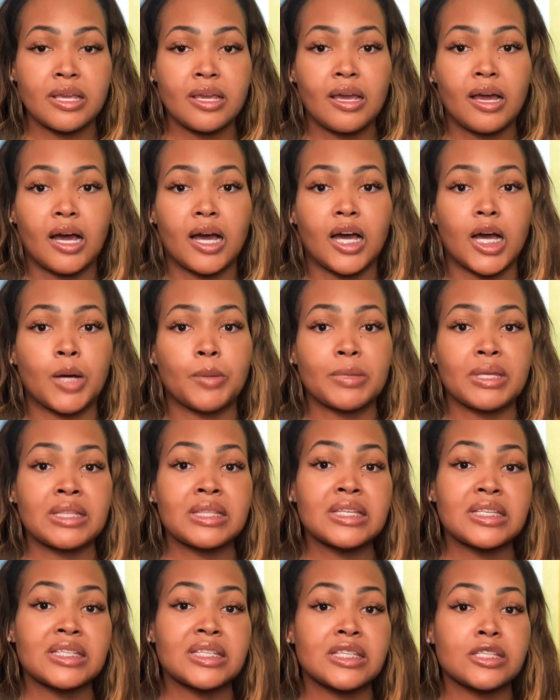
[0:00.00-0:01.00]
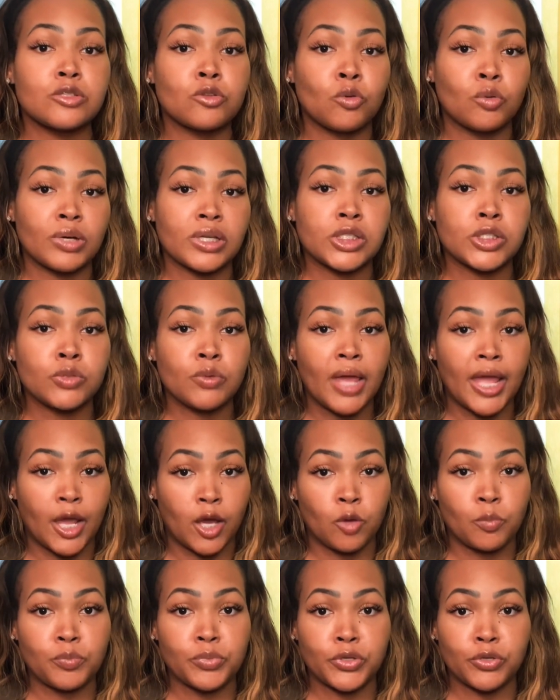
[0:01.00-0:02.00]
and this is going to
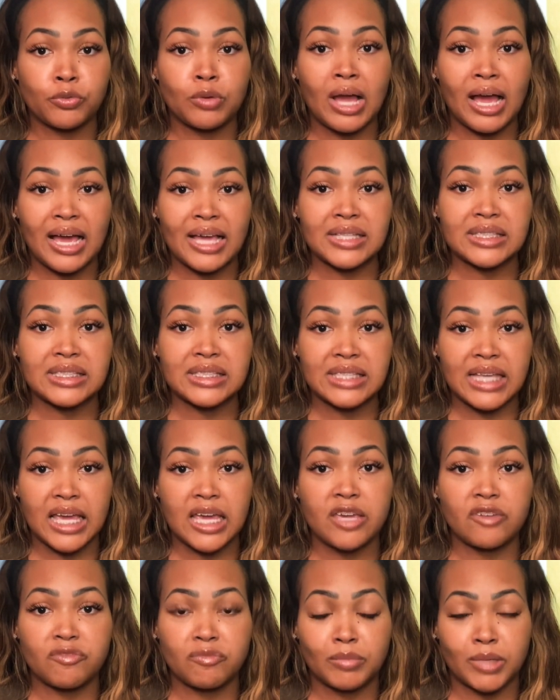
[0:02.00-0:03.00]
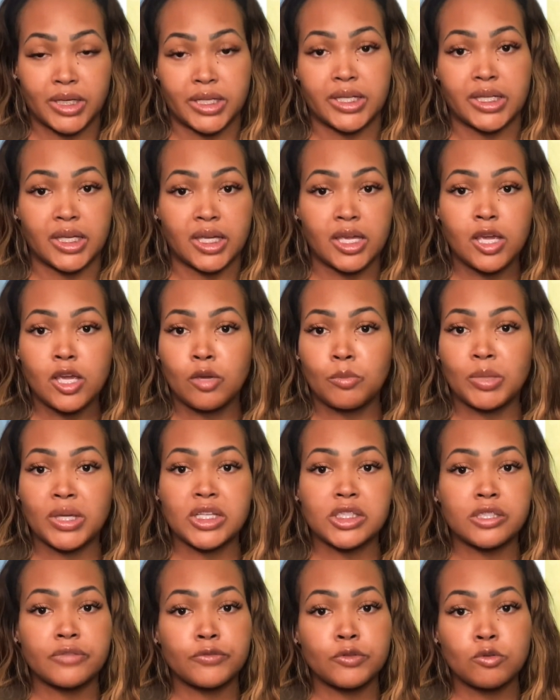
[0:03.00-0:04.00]
help you guys save money,
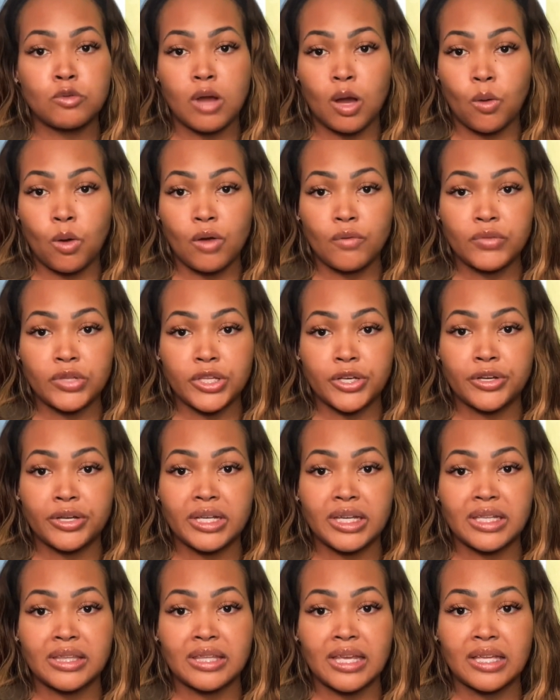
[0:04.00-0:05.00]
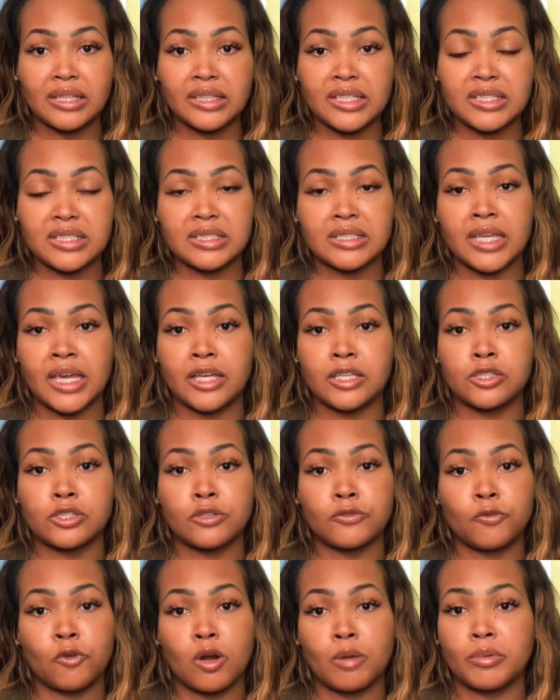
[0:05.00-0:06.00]
because if you go over there and get that list and take it to
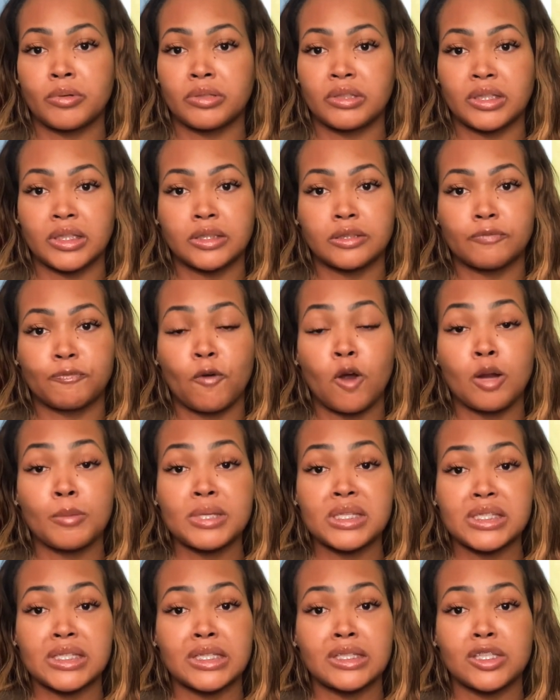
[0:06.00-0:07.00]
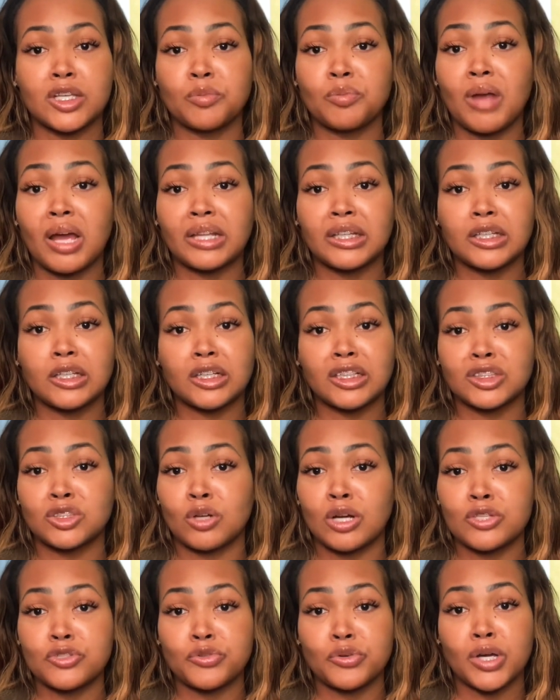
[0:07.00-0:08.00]
the pharmacy, they're probably going to
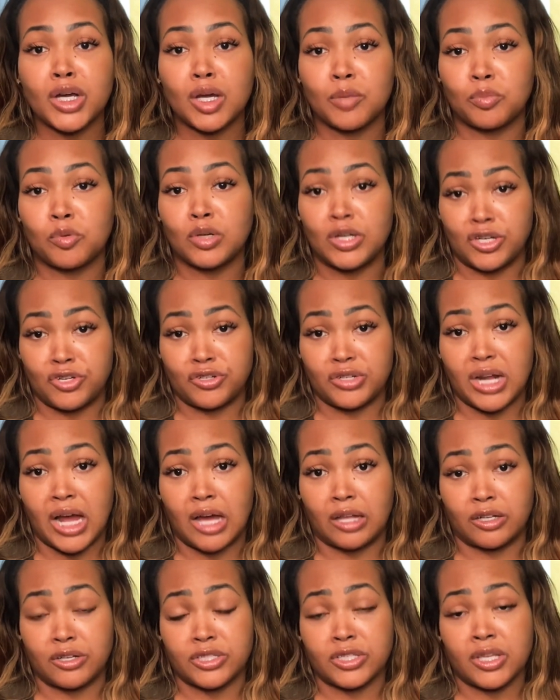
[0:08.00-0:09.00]
charge you a couple $100.